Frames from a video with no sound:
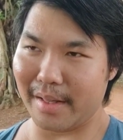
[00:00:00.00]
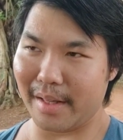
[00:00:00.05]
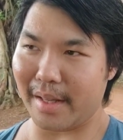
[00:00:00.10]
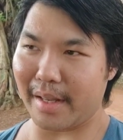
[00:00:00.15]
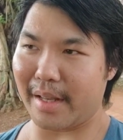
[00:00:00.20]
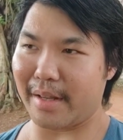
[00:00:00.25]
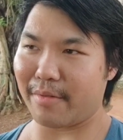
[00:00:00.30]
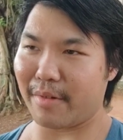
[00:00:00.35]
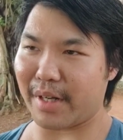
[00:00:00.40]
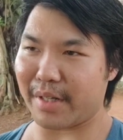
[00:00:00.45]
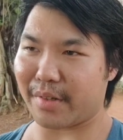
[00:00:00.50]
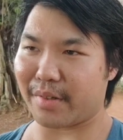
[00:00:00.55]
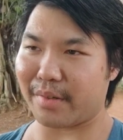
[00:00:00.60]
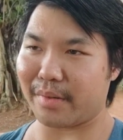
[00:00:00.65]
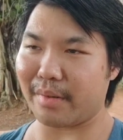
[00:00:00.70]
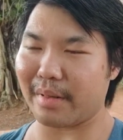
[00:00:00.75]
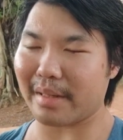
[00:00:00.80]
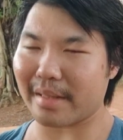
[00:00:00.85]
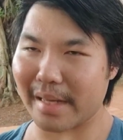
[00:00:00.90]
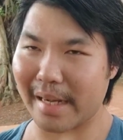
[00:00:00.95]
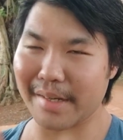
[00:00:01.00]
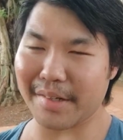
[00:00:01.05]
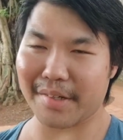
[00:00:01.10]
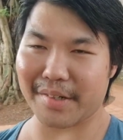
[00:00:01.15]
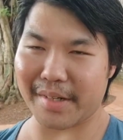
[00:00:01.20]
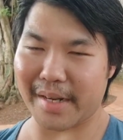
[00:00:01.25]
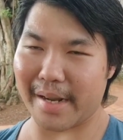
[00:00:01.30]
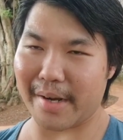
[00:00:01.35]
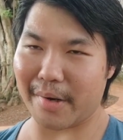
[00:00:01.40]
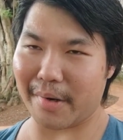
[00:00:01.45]
in which Dutch
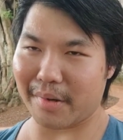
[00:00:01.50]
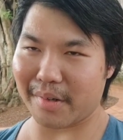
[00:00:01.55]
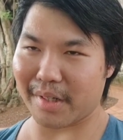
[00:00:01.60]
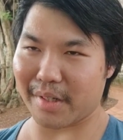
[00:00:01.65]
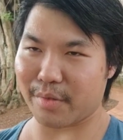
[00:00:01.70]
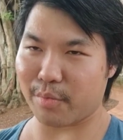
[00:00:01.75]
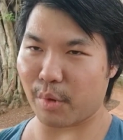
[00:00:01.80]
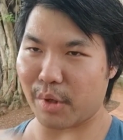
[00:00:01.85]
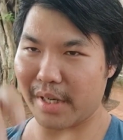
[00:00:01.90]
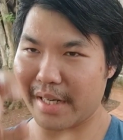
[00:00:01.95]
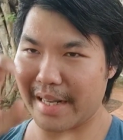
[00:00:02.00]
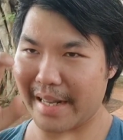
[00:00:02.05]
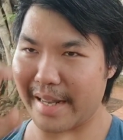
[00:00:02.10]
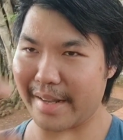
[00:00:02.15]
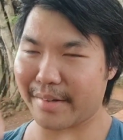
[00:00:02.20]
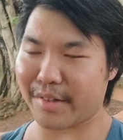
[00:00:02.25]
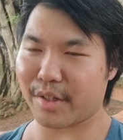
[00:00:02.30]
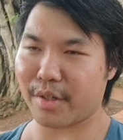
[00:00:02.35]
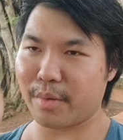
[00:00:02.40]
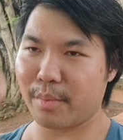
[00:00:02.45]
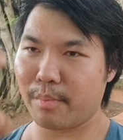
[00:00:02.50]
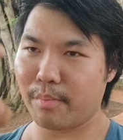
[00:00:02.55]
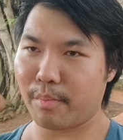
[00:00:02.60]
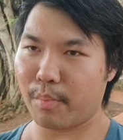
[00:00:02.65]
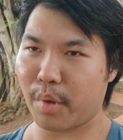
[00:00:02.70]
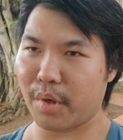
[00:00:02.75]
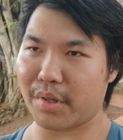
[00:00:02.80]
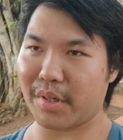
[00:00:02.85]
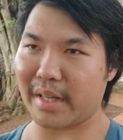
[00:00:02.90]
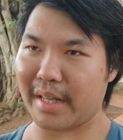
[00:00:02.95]
shareholders would each
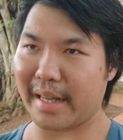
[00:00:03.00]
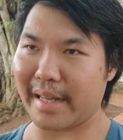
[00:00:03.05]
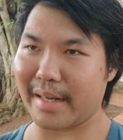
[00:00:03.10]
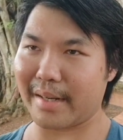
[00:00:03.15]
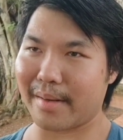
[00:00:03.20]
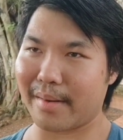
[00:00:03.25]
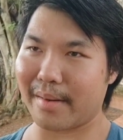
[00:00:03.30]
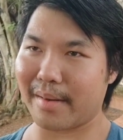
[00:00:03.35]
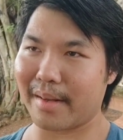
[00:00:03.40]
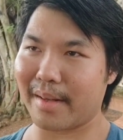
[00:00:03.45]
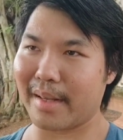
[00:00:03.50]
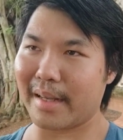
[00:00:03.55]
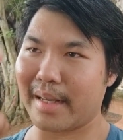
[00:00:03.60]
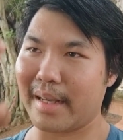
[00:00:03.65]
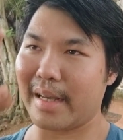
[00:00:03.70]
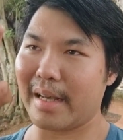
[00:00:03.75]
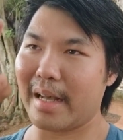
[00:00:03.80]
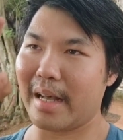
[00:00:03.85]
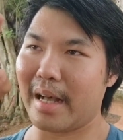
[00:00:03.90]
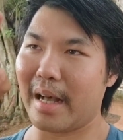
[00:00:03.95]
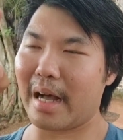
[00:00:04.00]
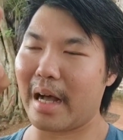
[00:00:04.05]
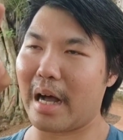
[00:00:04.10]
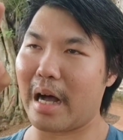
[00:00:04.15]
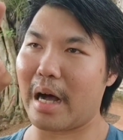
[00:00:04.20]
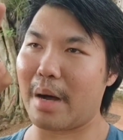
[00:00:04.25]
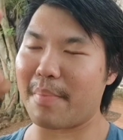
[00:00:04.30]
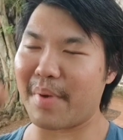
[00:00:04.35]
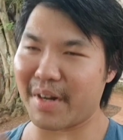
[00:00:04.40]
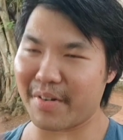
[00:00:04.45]
put in
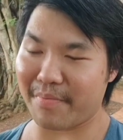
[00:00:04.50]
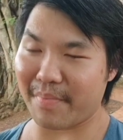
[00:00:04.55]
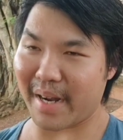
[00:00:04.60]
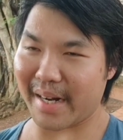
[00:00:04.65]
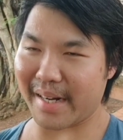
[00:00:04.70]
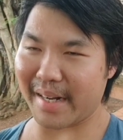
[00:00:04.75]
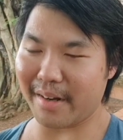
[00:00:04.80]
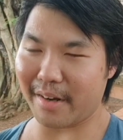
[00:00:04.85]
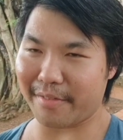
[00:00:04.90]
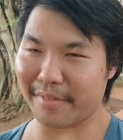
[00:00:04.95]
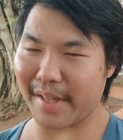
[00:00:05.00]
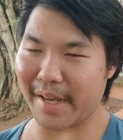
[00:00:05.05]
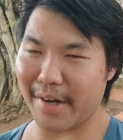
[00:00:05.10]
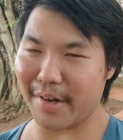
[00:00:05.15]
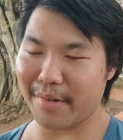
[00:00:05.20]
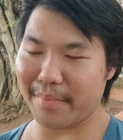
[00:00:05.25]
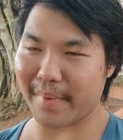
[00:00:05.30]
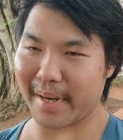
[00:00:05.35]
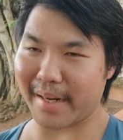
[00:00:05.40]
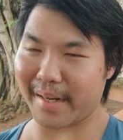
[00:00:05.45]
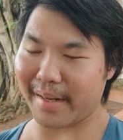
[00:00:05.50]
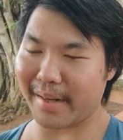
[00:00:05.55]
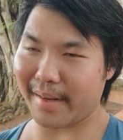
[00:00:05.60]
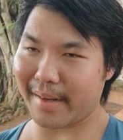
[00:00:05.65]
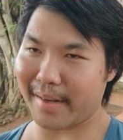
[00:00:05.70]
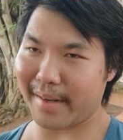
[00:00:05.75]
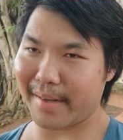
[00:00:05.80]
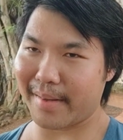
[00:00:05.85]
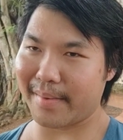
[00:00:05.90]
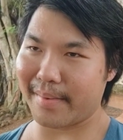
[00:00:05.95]
a bit of money, of their own money,
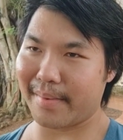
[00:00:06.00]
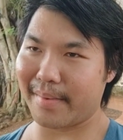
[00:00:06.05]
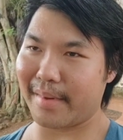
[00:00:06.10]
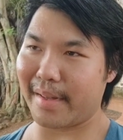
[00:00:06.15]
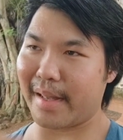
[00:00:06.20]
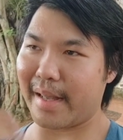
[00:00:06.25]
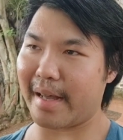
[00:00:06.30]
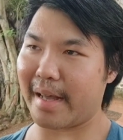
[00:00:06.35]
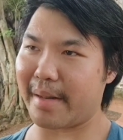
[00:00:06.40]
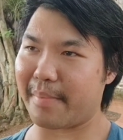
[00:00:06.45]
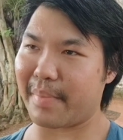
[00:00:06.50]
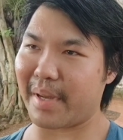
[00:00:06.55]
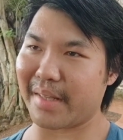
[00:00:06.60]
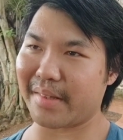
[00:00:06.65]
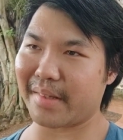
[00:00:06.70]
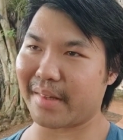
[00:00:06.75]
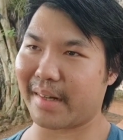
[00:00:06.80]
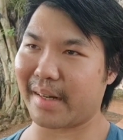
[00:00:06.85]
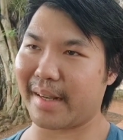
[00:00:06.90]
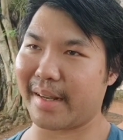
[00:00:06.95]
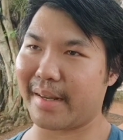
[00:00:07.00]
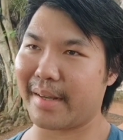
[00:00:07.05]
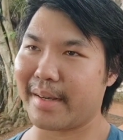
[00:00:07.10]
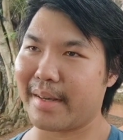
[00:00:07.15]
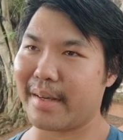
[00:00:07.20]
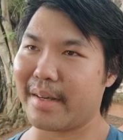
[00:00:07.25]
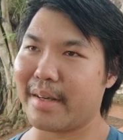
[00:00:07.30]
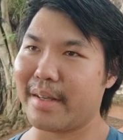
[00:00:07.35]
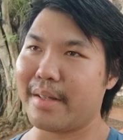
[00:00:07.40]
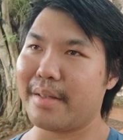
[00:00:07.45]
and basically
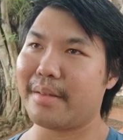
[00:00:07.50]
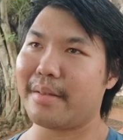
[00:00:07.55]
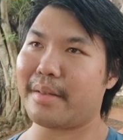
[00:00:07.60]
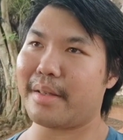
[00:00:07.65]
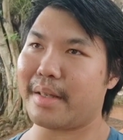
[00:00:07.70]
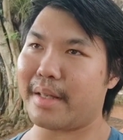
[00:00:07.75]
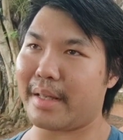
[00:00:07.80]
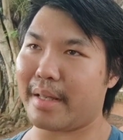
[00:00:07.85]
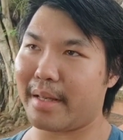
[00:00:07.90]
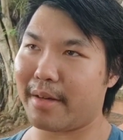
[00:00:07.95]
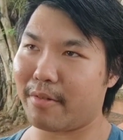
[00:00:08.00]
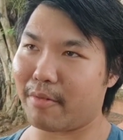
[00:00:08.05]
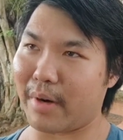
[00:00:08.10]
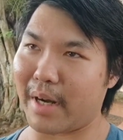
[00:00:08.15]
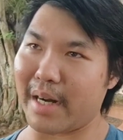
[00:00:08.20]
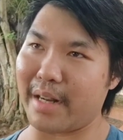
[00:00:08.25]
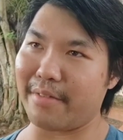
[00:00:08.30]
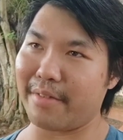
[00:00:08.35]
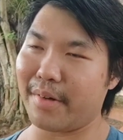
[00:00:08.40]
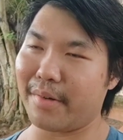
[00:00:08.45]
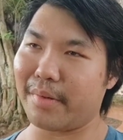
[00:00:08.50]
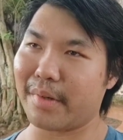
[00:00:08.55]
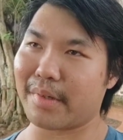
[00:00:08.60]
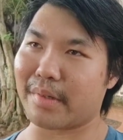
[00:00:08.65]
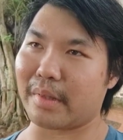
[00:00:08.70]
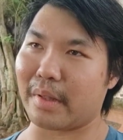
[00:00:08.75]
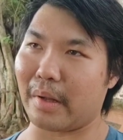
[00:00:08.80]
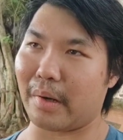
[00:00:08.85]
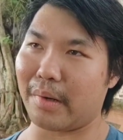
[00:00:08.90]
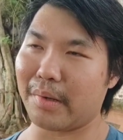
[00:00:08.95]
whatever
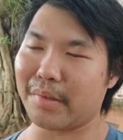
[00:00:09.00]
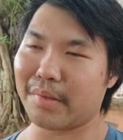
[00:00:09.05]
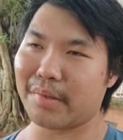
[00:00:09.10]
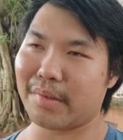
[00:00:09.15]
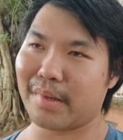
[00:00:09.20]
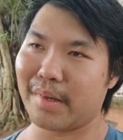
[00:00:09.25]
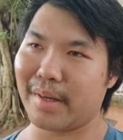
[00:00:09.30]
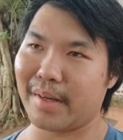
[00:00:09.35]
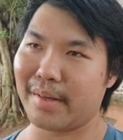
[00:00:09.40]
was lost